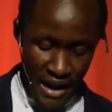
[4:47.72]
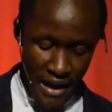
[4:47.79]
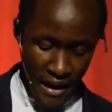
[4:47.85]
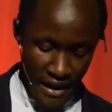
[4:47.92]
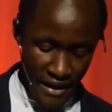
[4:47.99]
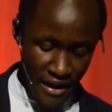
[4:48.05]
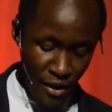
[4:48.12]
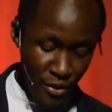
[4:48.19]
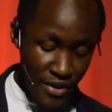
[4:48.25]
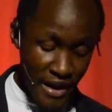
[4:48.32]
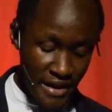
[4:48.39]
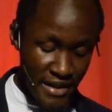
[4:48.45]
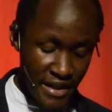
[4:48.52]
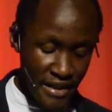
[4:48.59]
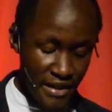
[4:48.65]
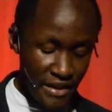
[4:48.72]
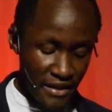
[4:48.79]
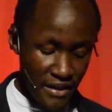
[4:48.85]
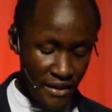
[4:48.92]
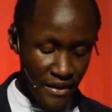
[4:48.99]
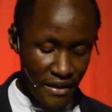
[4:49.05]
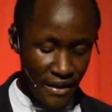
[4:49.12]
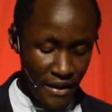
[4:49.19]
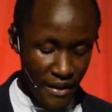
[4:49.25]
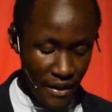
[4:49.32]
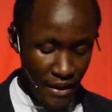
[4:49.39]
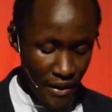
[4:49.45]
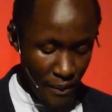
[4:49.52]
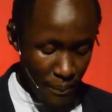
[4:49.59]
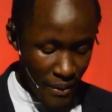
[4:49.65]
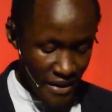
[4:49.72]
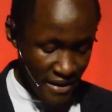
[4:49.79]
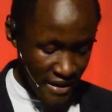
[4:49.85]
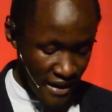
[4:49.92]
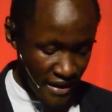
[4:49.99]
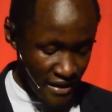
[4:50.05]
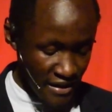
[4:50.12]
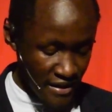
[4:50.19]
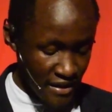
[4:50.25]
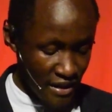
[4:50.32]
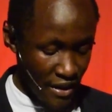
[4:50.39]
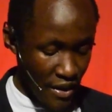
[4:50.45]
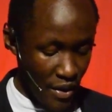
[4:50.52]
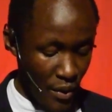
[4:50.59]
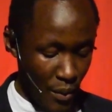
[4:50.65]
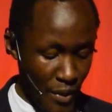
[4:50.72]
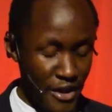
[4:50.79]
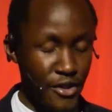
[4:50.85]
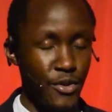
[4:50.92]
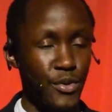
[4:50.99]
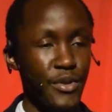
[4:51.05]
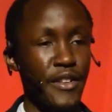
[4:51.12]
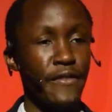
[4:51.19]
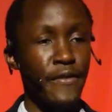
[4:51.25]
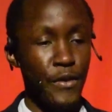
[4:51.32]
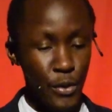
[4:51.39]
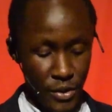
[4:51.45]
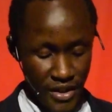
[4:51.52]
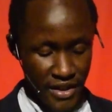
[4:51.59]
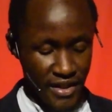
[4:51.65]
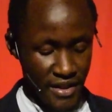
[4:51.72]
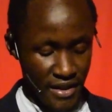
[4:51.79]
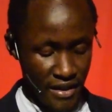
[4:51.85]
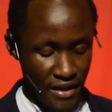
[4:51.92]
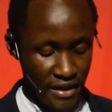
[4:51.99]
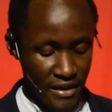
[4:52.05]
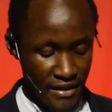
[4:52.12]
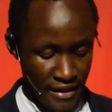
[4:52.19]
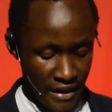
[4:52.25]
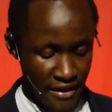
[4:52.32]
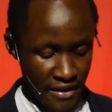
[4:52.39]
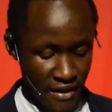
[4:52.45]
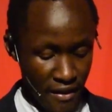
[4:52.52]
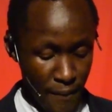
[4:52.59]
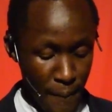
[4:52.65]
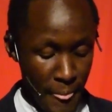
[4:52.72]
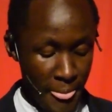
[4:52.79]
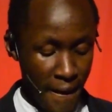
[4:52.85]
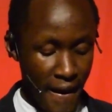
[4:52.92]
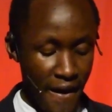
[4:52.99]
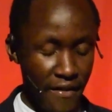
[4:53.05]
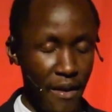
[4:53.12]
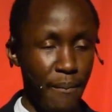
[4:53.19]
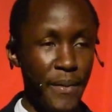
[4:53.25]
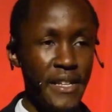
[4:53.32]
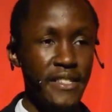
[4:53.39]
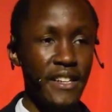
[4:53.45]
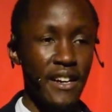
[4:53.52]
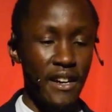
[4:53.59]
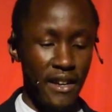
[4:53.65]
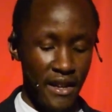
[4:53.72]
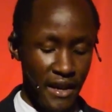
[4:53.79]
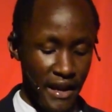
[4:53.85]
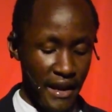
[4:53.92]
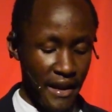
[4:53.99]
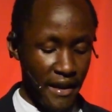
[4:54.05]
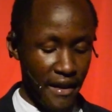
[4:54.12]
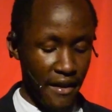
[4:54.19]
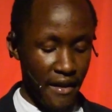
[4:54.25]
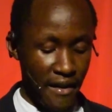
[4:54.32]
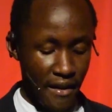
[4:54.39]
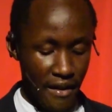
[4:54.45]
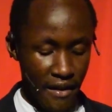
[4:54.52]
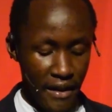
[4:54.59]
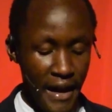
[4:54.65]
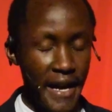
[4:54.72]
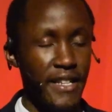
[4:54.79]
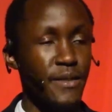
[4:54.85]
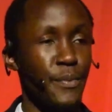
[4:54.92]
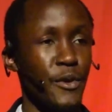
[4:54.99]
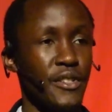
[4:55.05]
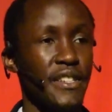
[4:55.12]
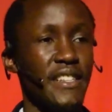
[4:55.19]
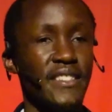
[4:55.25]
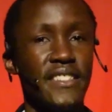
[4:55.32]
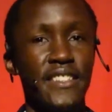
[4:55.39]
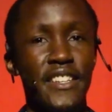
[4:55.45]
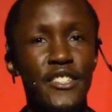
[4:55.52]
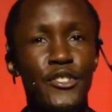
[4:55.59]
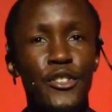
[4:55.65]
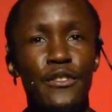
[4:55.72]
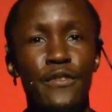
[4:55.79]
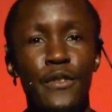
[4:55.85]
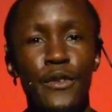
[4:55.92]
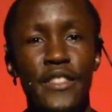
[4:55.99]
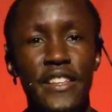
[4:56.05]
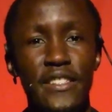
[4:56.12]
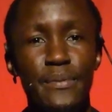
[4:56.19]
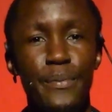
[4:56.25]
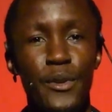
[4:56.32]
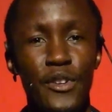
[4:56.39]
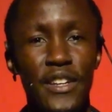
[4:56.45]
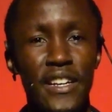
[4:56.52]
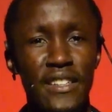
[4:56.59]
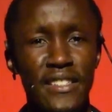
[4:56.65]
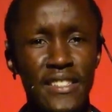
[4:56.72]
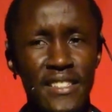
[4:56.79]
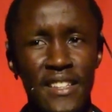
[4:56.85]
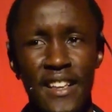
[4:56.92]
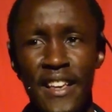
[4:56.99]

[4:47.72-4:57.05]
and around 13% went to the fruits sector. And the major export destination for these products